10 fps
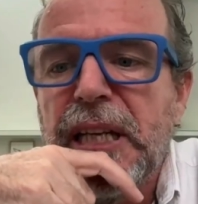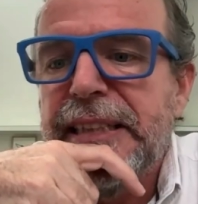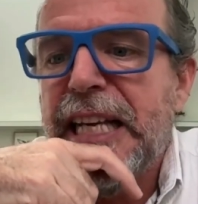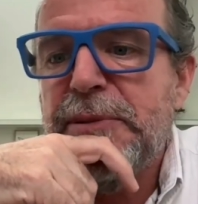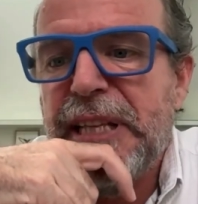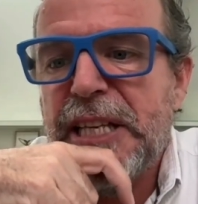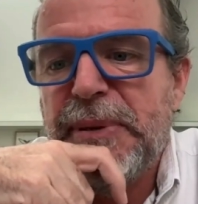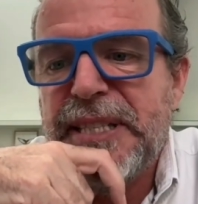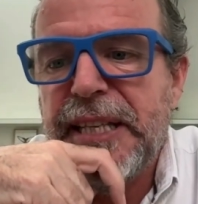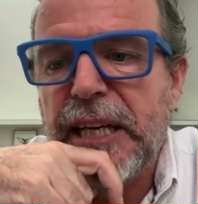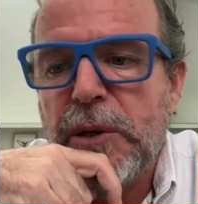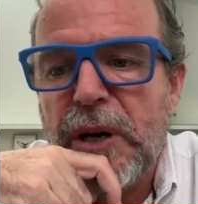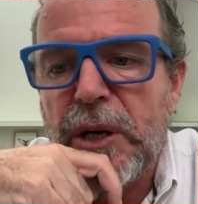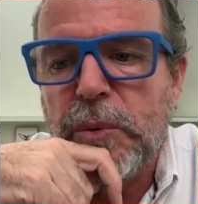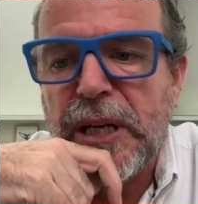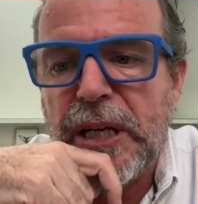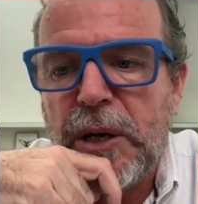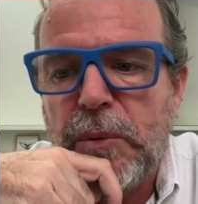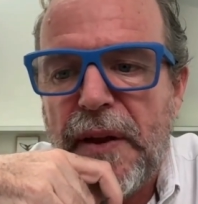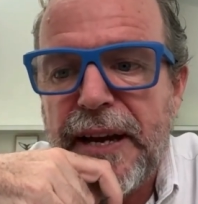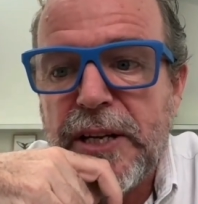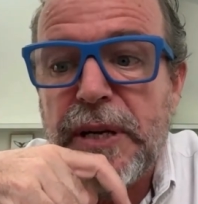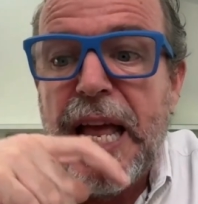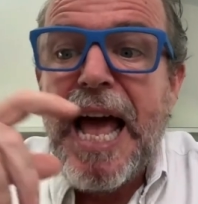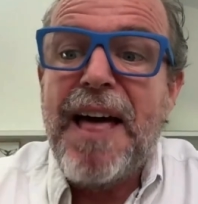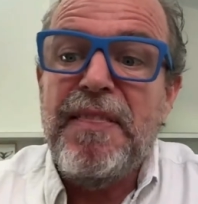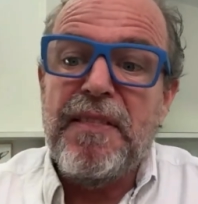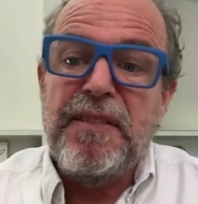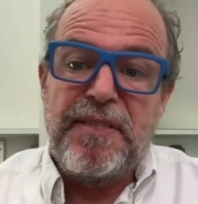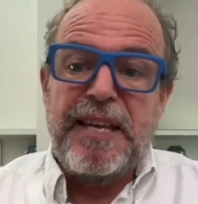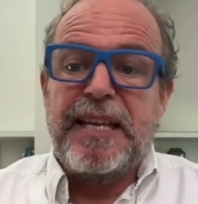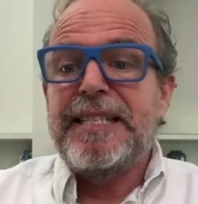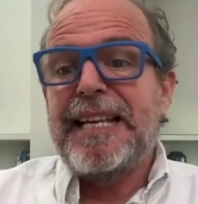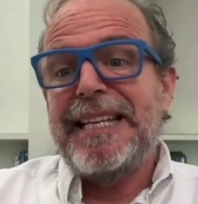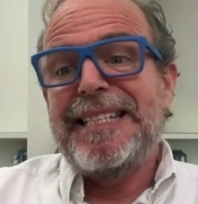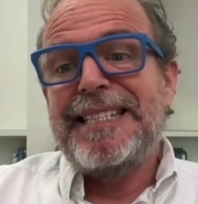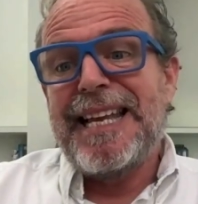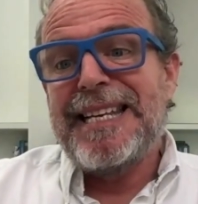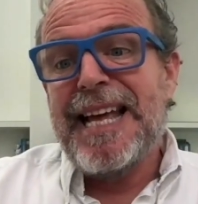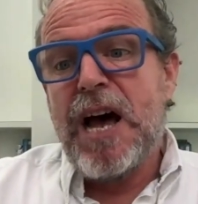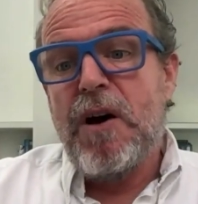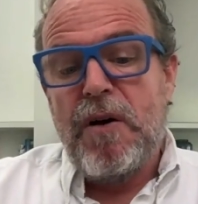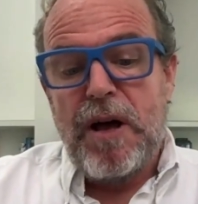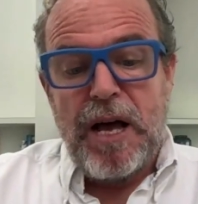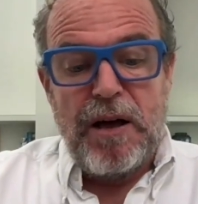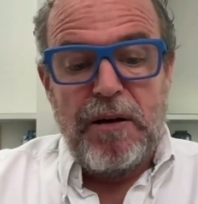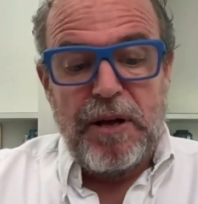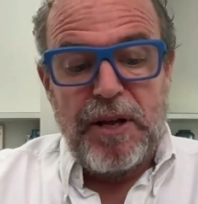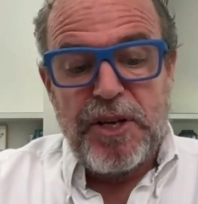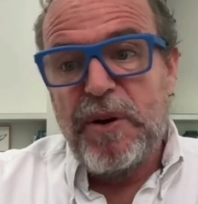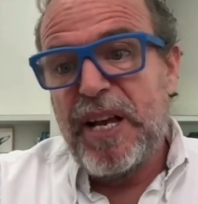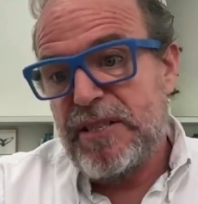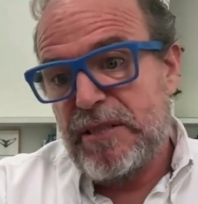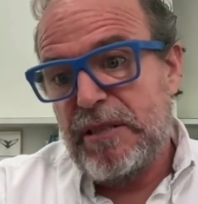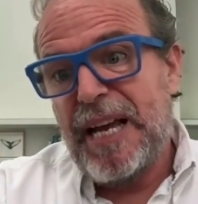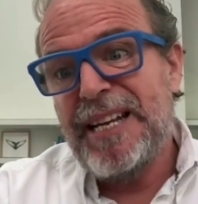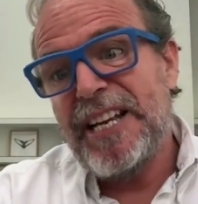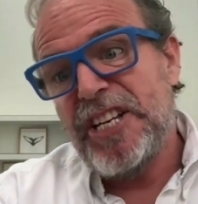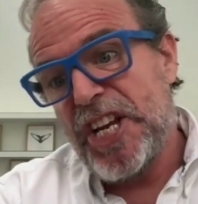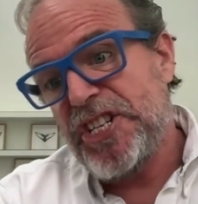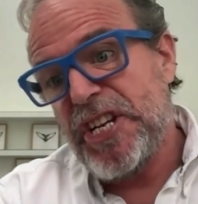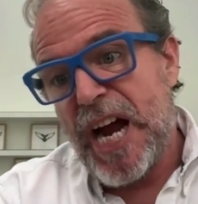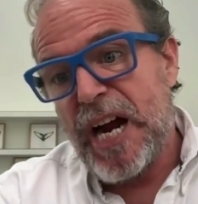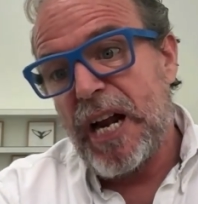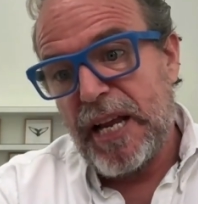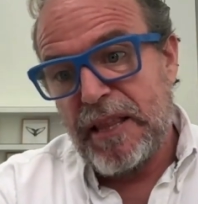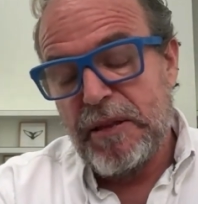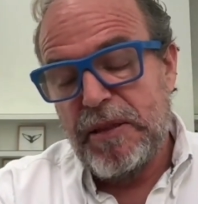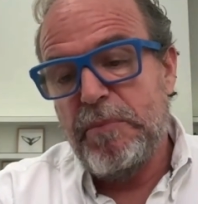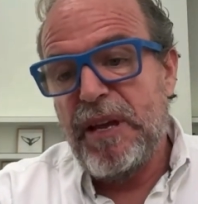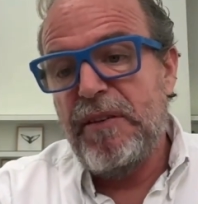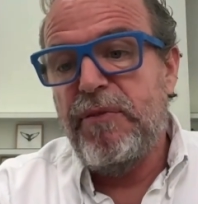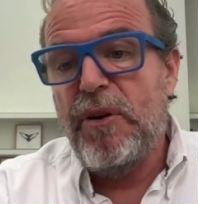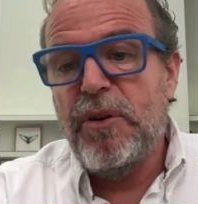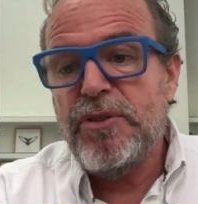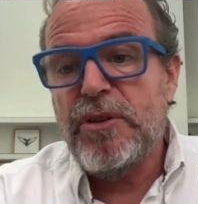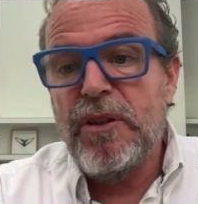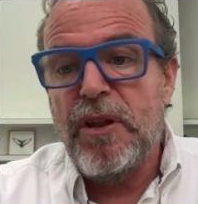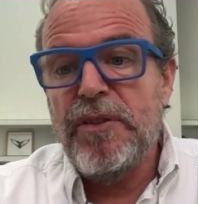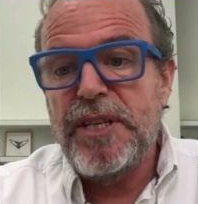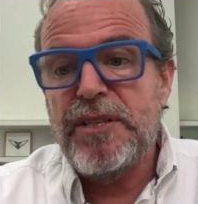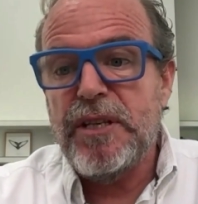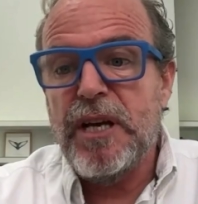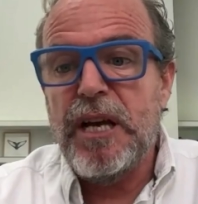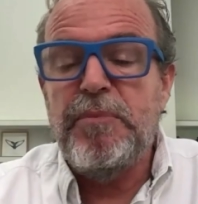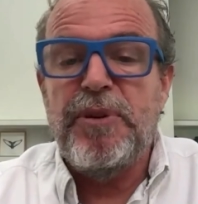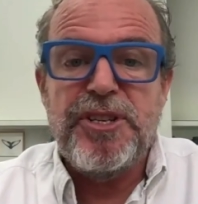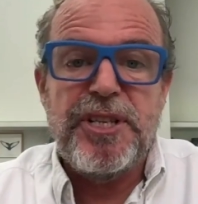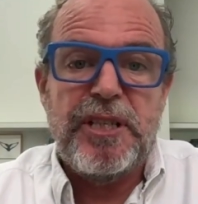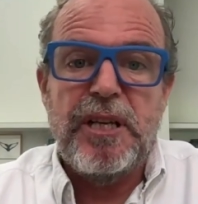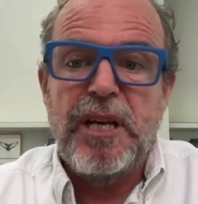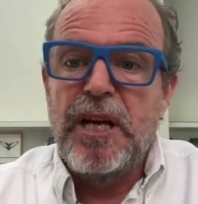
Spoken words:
That's basically what they are doing. And the thing is that now US and Asia are like the main focus on this emerging